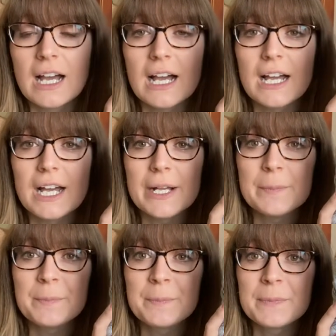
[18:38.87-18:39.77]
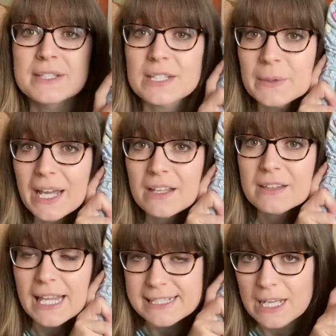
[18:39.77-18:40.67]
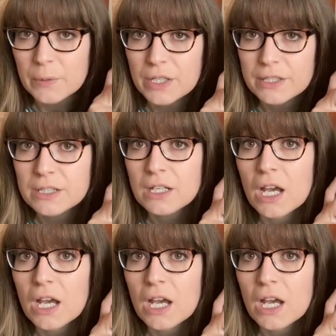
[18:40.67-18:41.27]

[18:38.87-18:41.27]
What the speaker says: So yeah, that's that one.